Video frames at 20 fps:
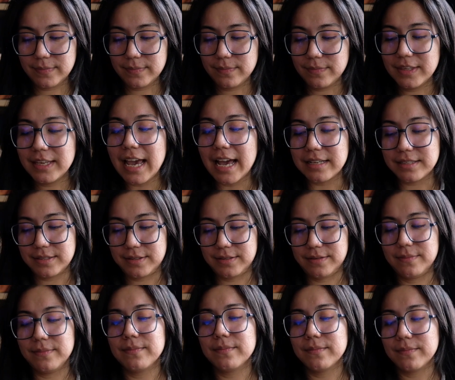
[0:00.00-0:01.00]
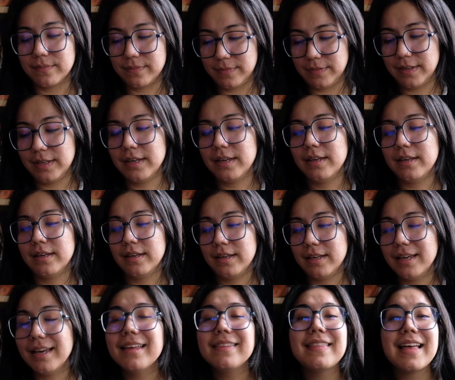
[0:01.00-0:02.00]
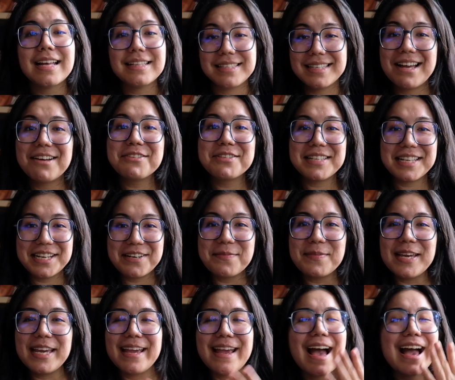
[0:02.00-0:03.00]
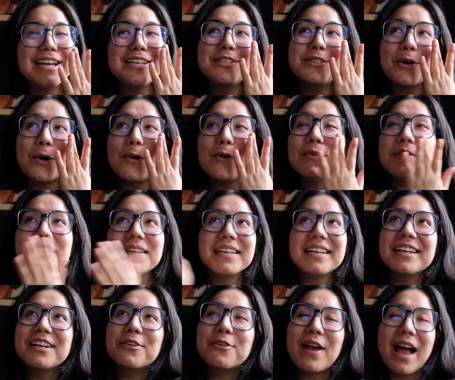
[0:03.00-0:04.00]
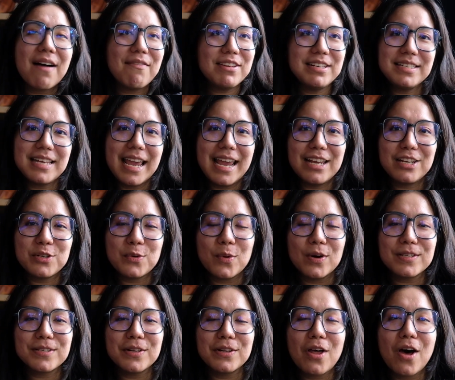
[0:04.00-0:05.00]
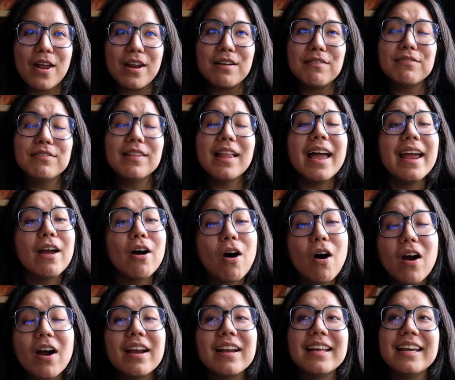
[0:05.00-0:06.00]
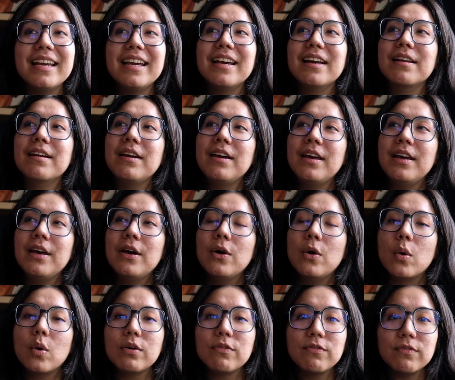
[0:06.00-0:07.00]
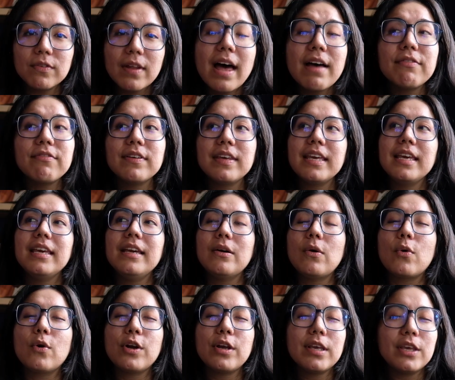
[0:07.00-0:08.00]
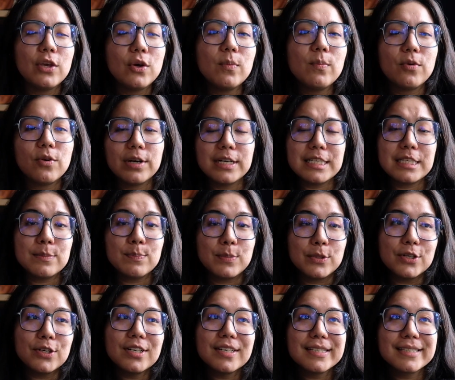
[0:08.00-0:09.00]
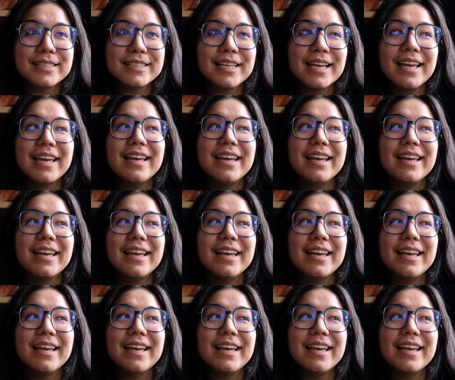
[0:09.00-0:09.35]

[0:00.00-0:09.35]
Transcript: Yes, that sounds like me. I don't gravitate towards a lot of lighthearted or fluffy or humorous books.